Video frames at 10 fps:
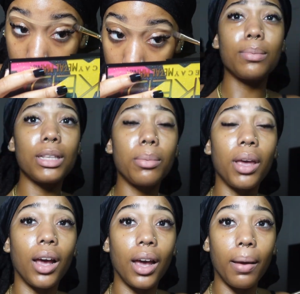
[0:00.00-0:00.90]
It's about to be
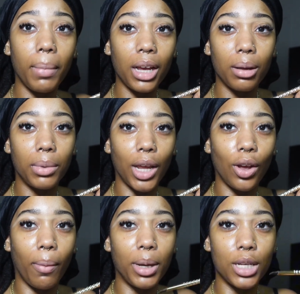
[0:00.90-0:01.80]
a good makeup day,
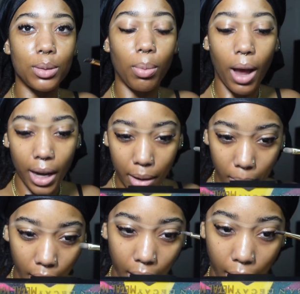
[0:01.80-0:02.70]
y'all, because why did
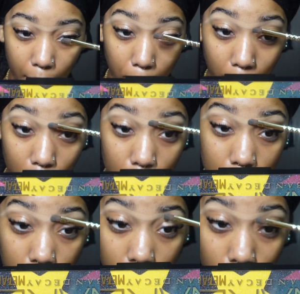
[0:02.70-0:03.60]
my eyebrows,